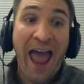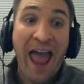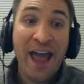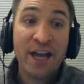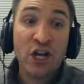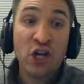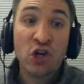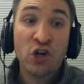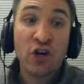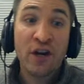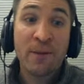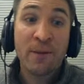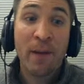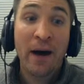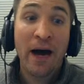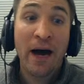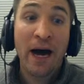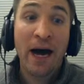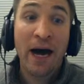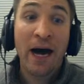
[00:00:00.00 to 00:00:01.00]
Angry
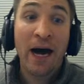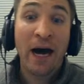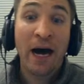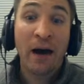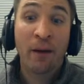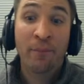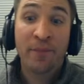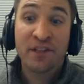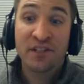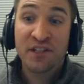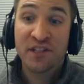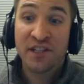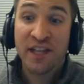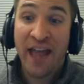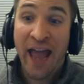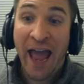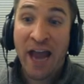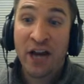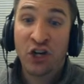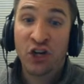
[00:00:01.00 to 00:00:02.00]
mob, this is
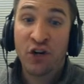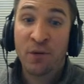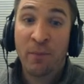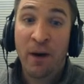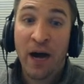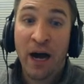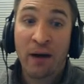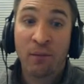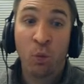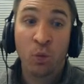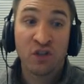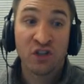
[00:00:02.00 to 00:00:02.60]
the angry mob,